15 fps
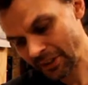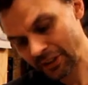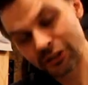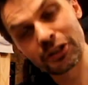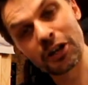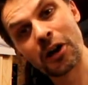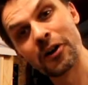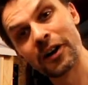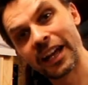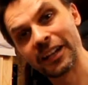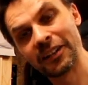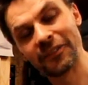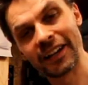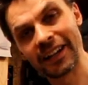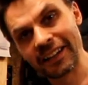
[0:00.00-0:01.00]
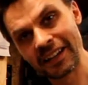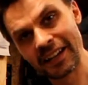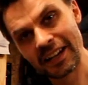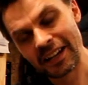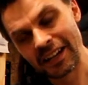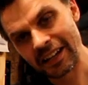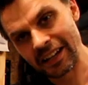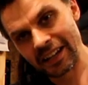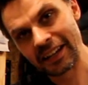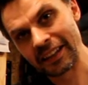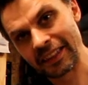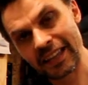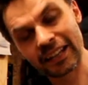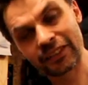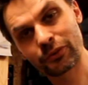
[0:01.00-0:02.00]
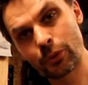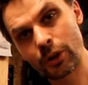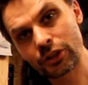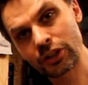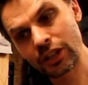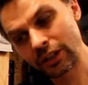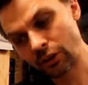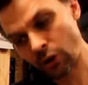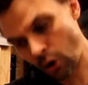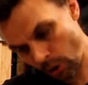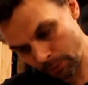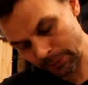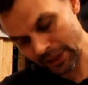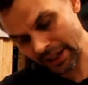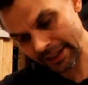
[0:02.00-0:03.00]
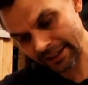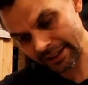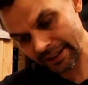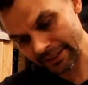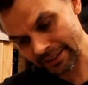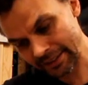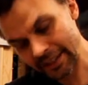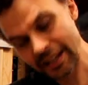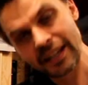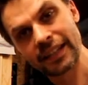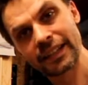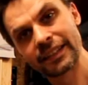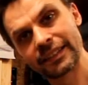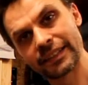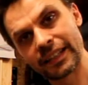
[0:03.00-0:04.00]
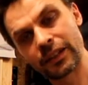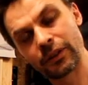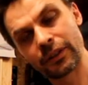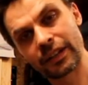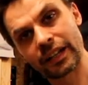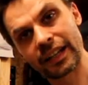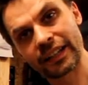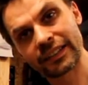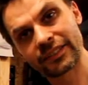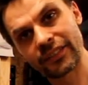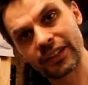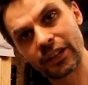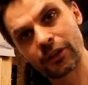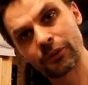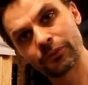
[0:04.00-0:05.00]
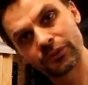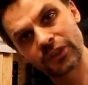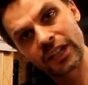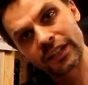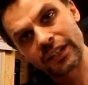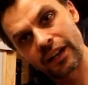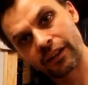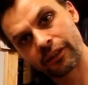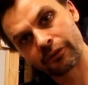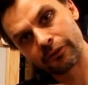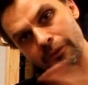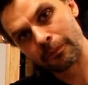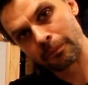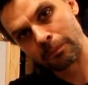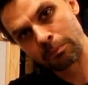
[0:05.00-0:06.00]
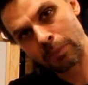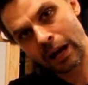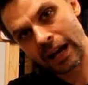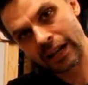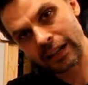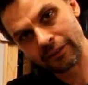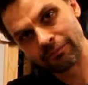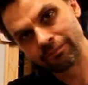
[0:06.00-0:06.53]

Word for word: So anyway, uh, thanks for watching. Hope you liked this. See you in the next video. Take care. Bye.